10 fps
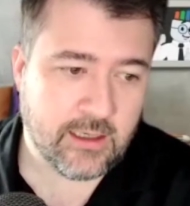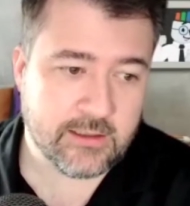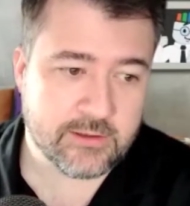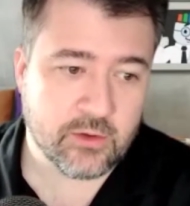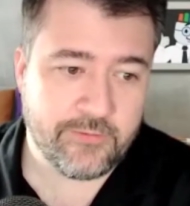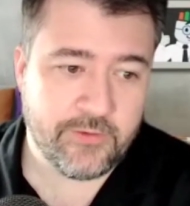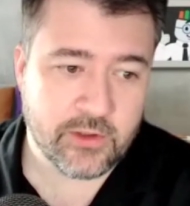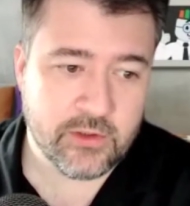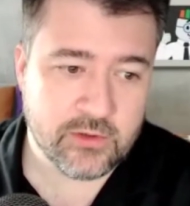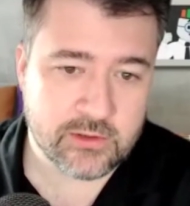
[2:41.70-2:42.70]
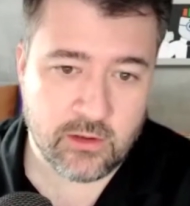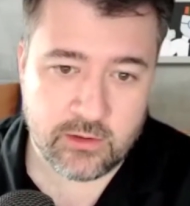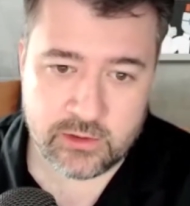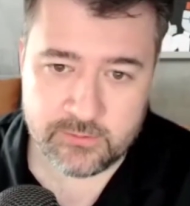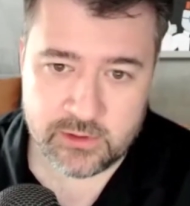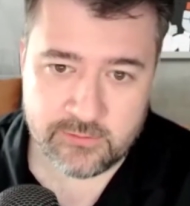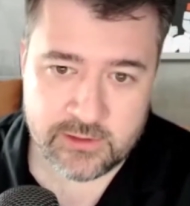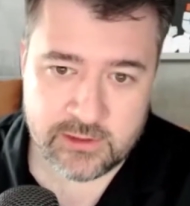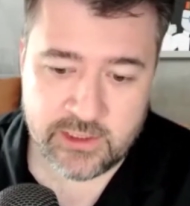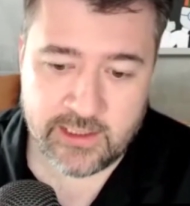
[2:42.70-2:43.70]
So if you can use the long-term
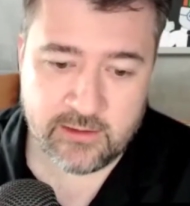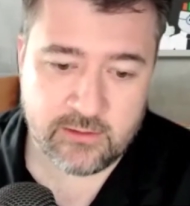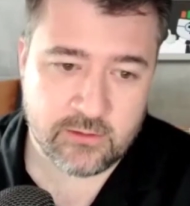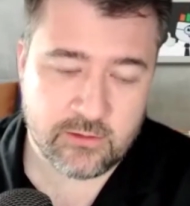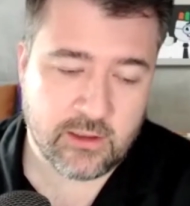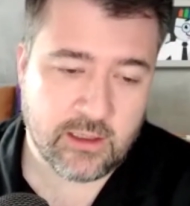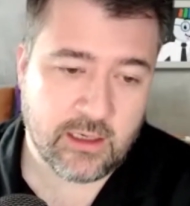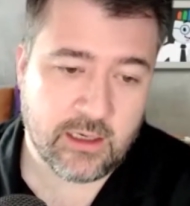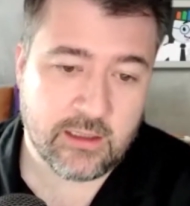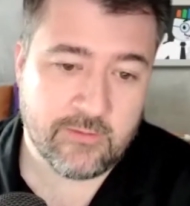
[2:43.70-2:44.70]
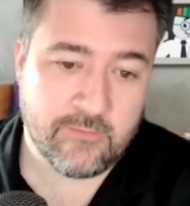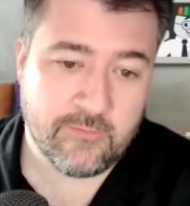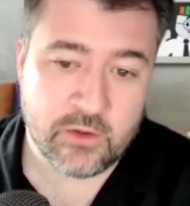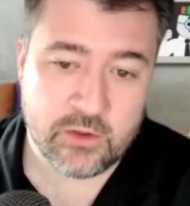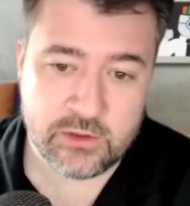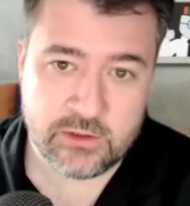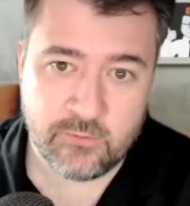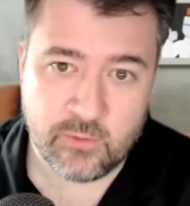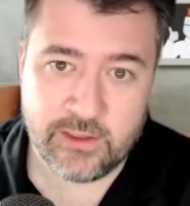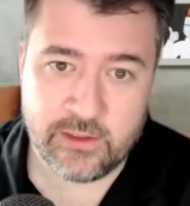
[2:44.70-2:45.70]
servicing channel versions
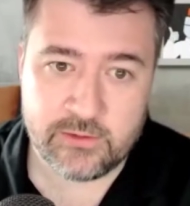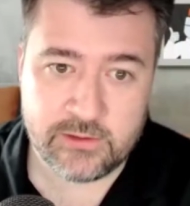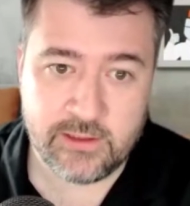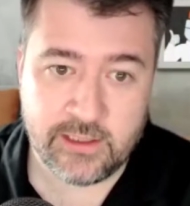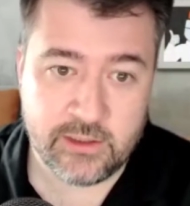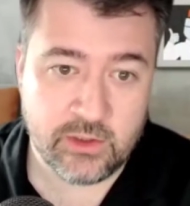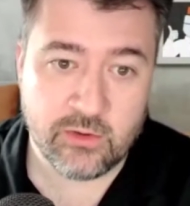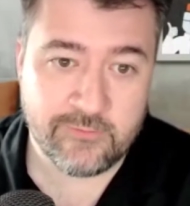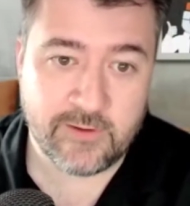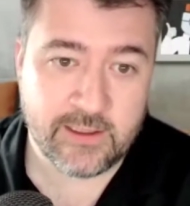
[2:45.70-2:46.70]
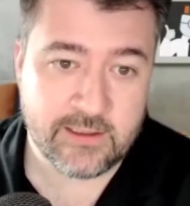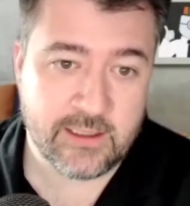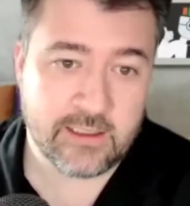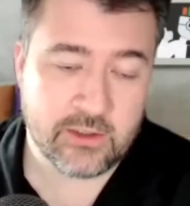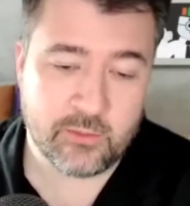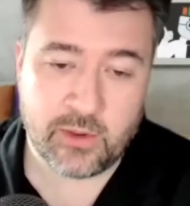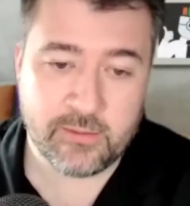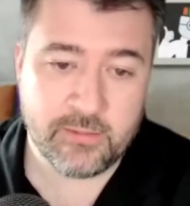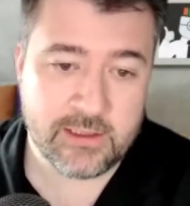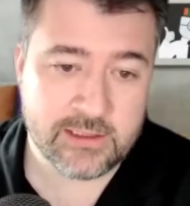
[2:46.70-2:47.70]
of Windows, then you'll find that you're
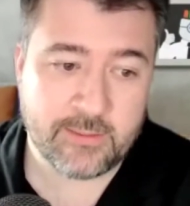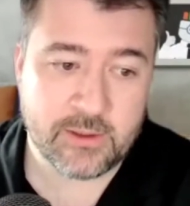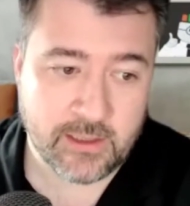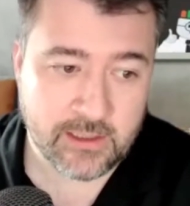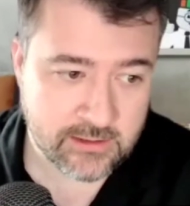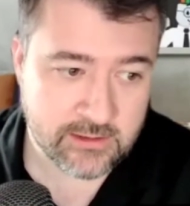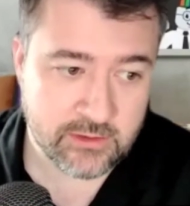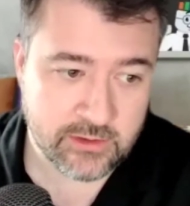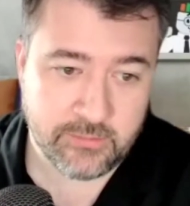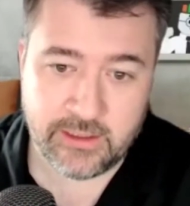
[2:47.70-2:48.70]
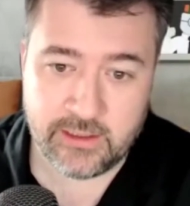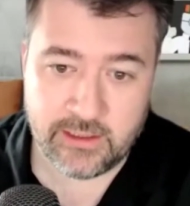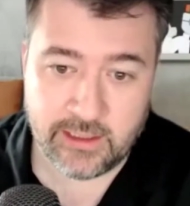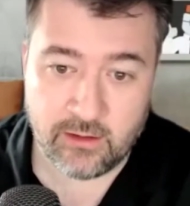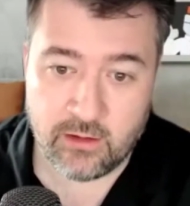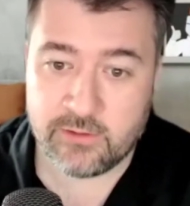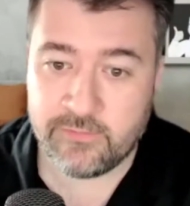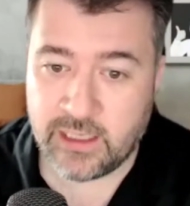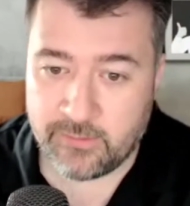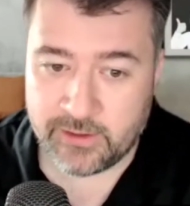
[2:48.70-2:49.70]
probably as optimized as you can be, and a lot of
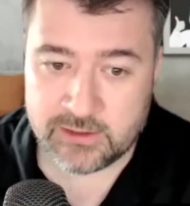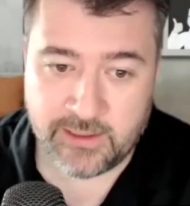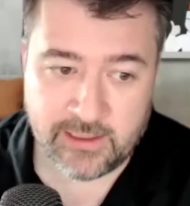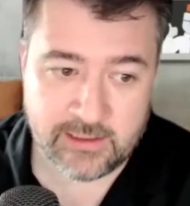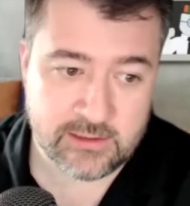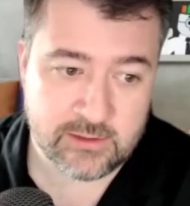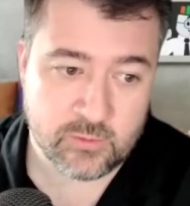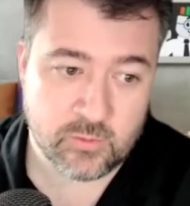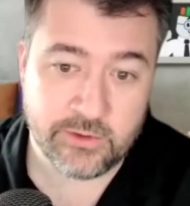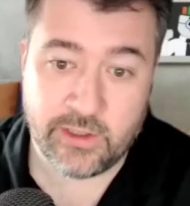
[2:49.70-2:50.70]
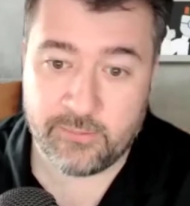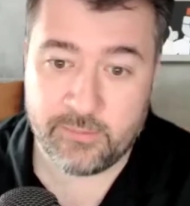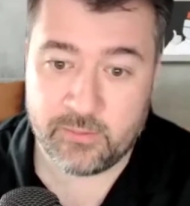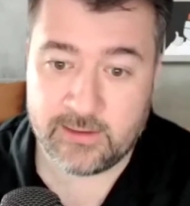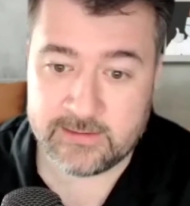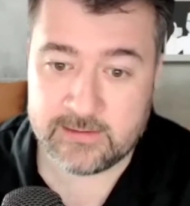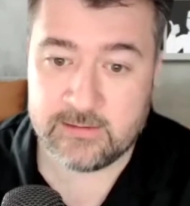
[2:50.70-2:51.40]
the AppX packages will not be present.